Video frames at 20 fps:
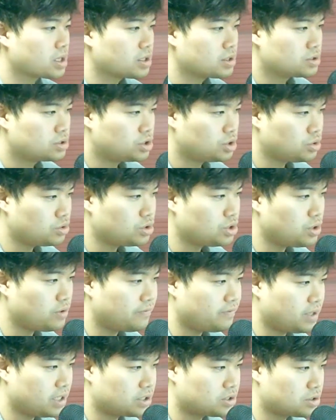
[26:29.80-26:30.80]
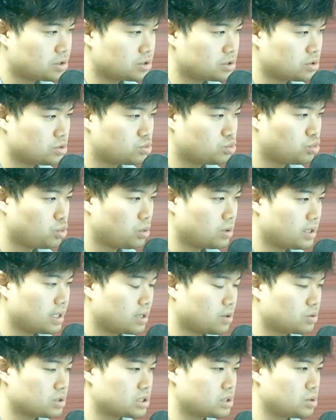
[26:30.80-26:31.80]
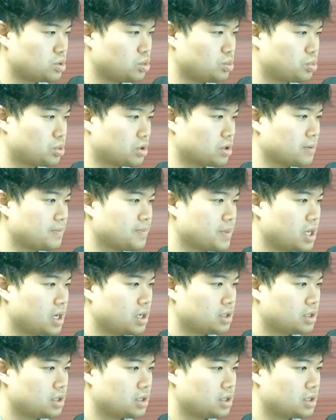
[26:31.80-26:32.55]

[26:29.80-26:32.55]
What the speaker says: two new features to Duolingo Super.